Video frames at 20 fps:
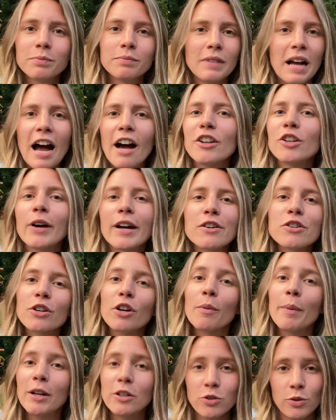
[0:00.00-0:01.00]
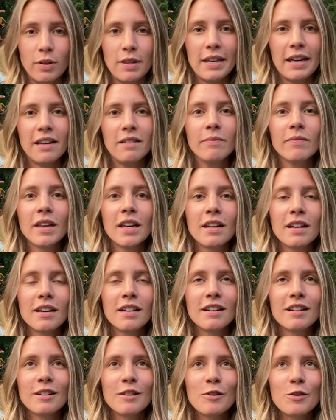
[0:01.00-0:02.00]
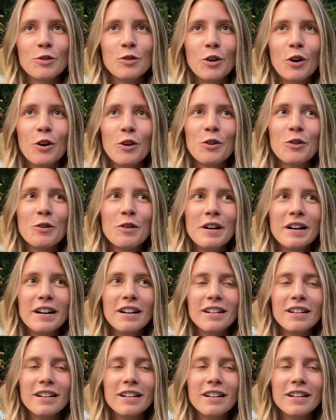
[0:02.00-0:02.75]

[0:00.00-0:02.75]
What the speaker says: How do you actually go about doing that? So